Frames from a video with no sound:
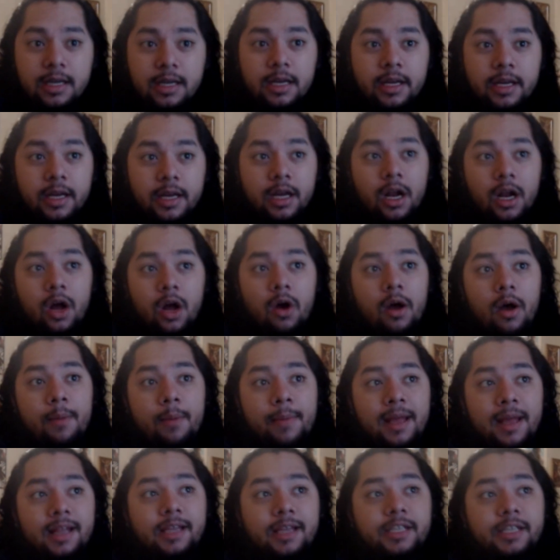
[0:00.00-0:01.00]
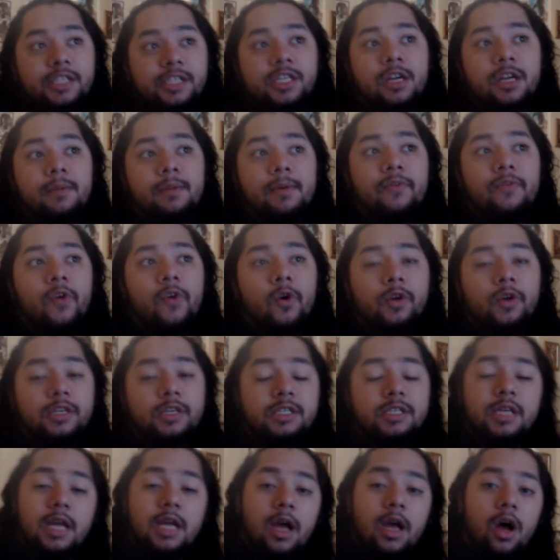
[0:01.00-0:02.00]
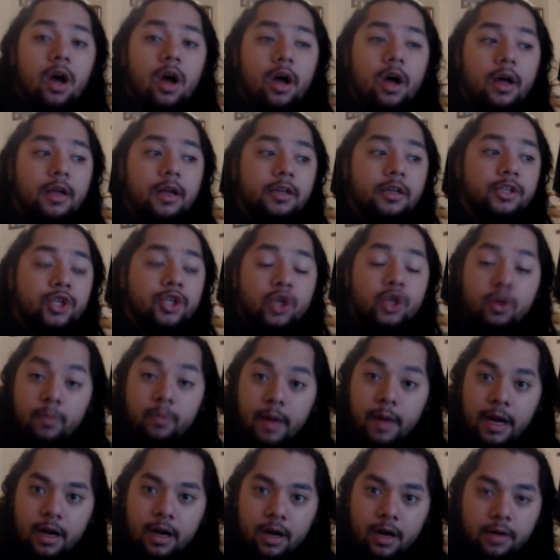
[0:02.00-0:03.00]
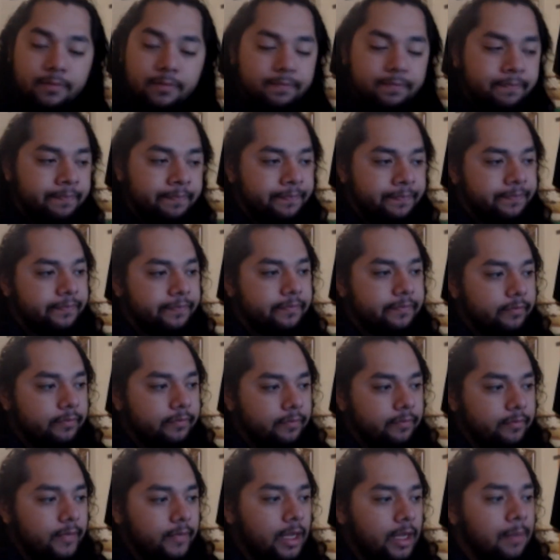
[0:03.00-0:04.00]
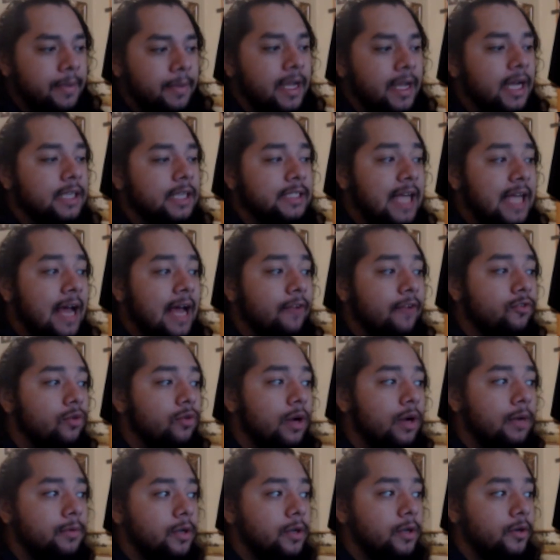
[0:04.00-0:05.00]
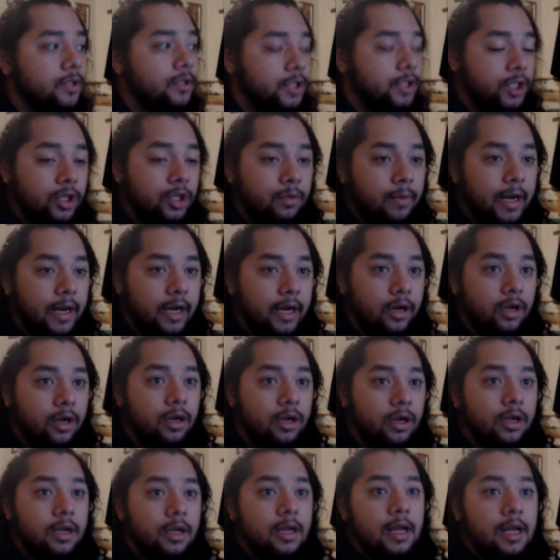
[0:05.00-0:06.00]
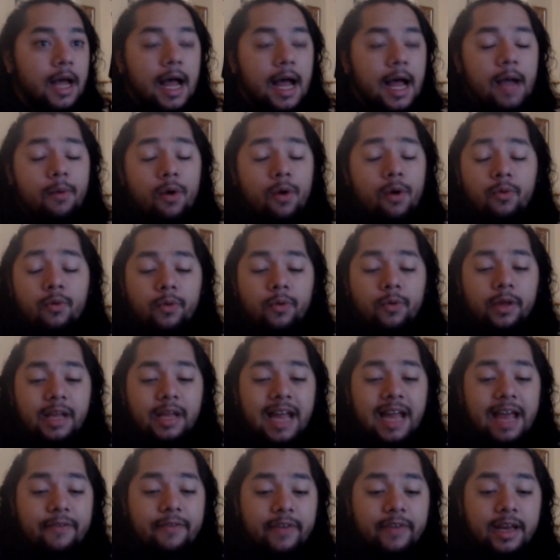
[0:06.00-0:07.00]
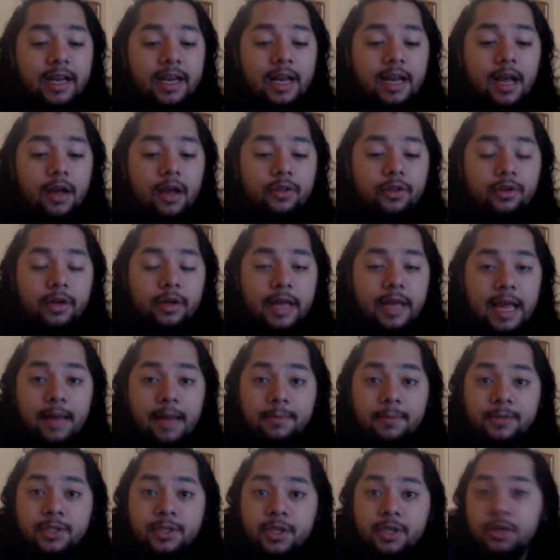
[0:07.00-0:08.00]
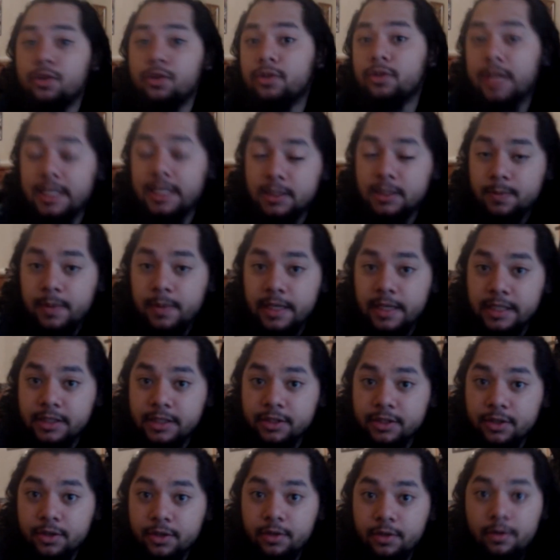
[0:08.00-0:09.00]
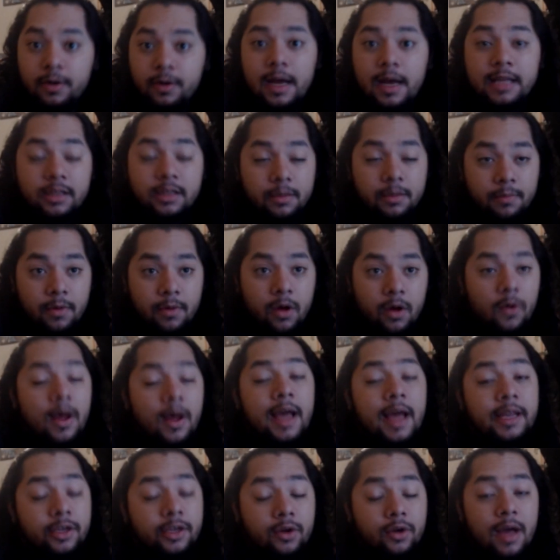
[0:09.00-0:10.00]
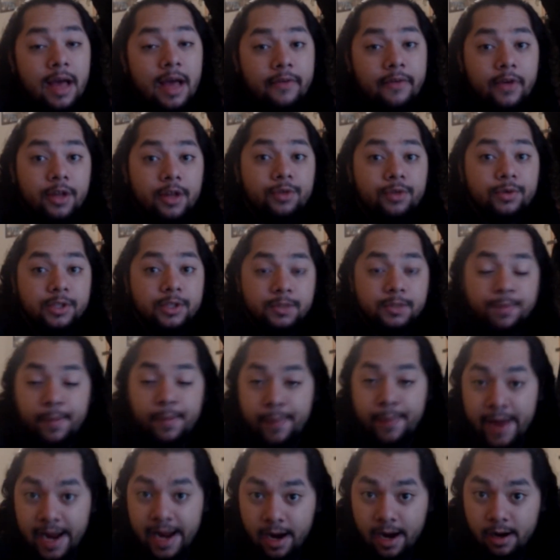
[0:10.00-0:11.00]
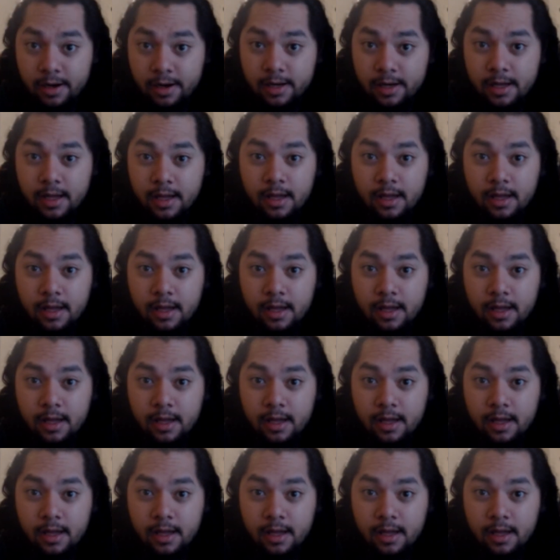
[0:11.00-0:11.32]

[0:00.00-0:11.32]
You know, I'm mainly just going to be focusing on Tomb Raider, because after when I'm done with Tomb Raider, I won't really have any other games to do Let's Plays through at the moment. Well, I do have other ones prepared,